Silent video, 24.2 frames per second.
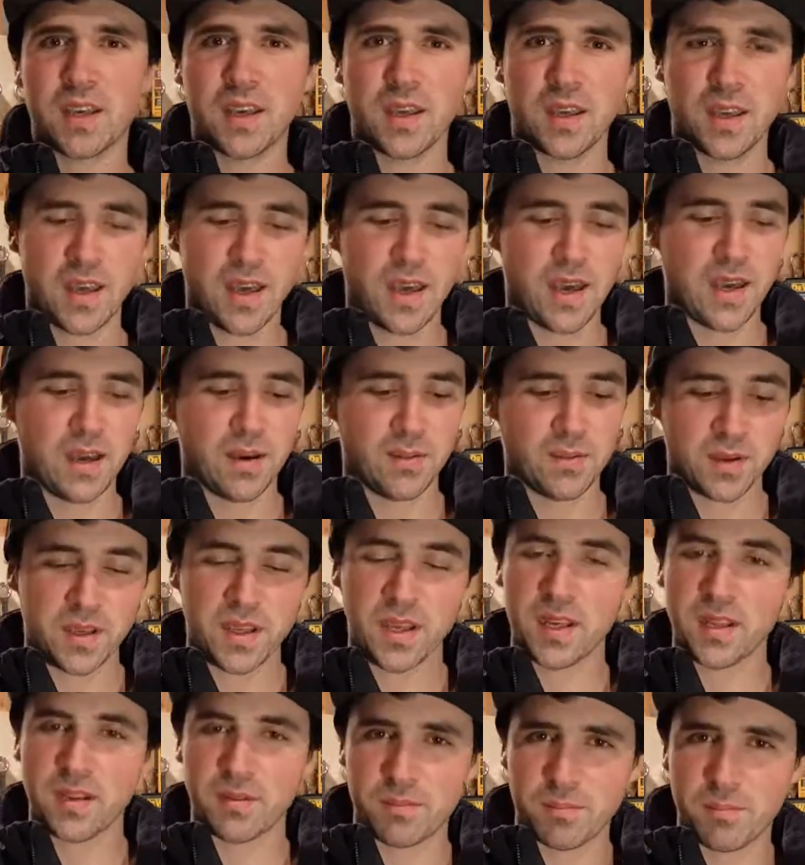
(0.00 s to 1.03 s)
We're
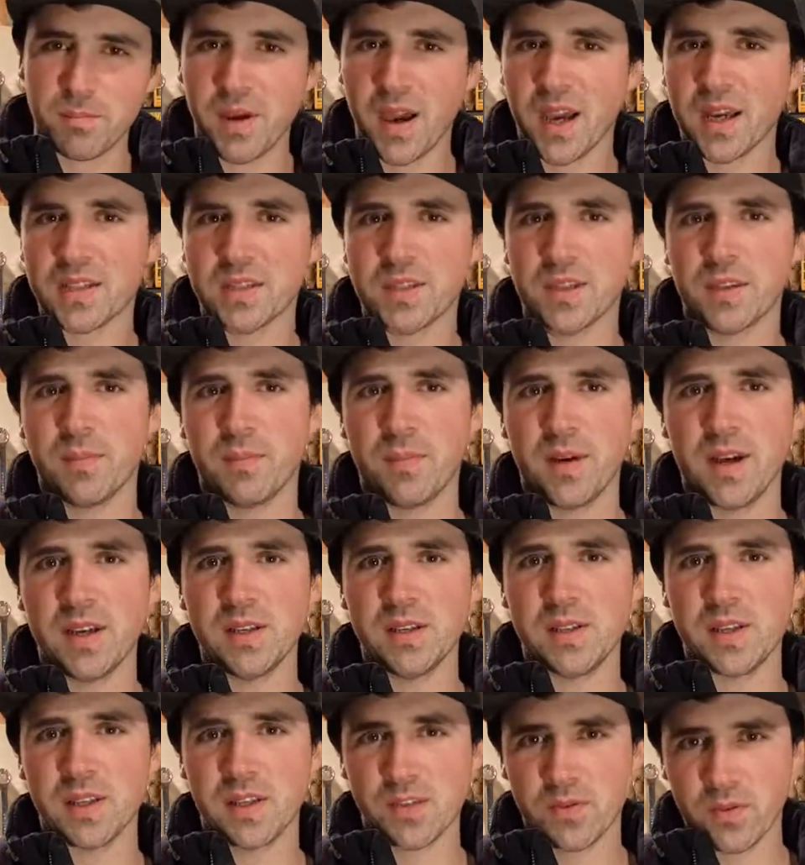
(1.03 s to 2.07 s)
getting back to the
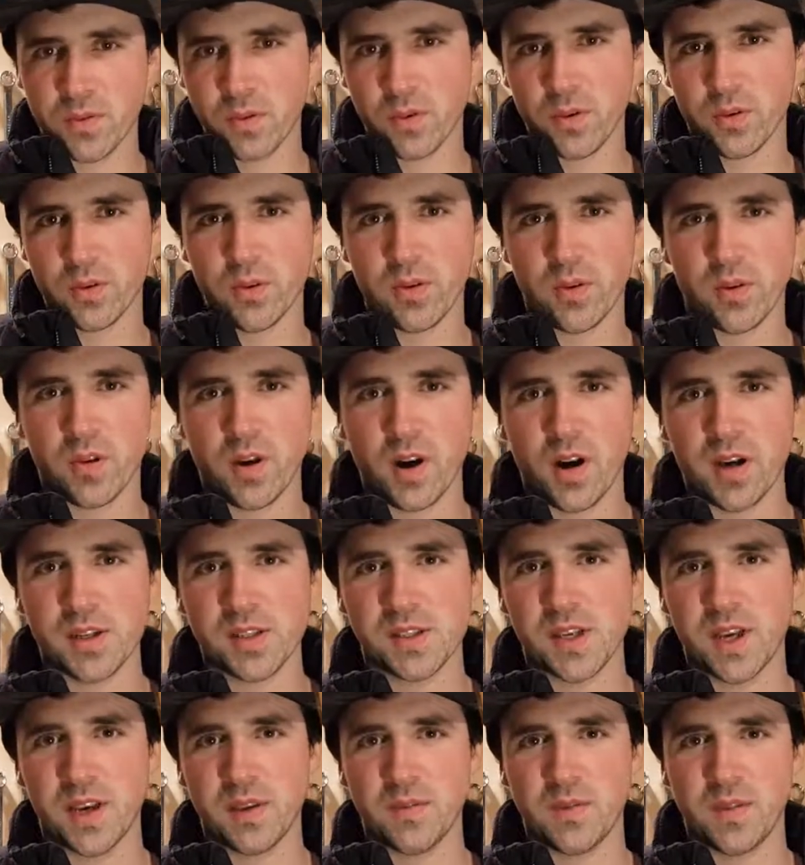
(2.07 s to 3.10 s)
basics for all you guys
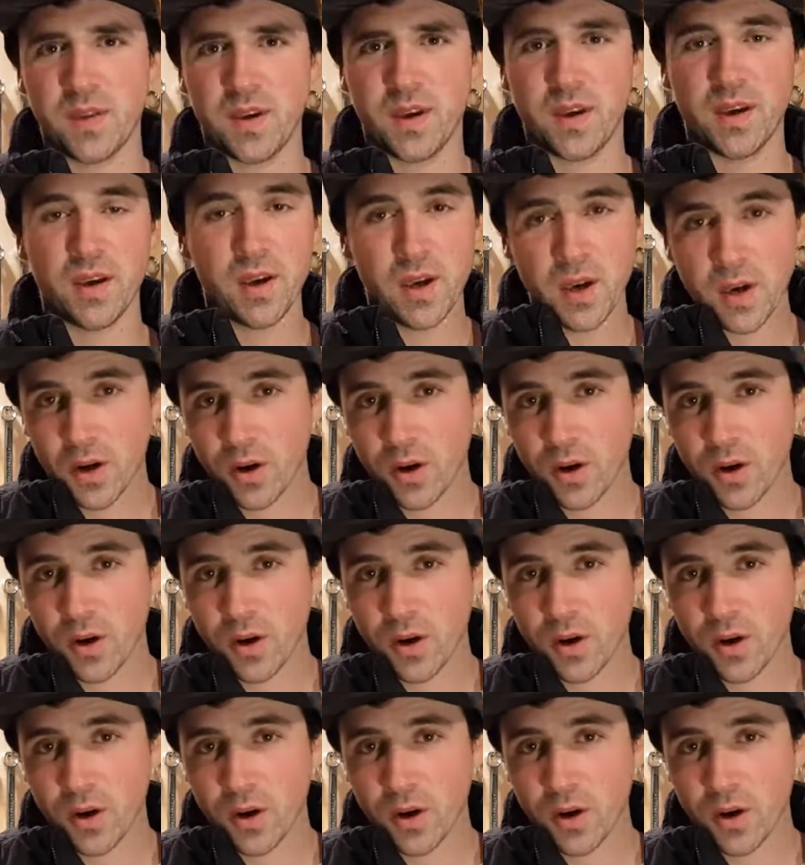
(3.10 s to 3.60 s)
out there,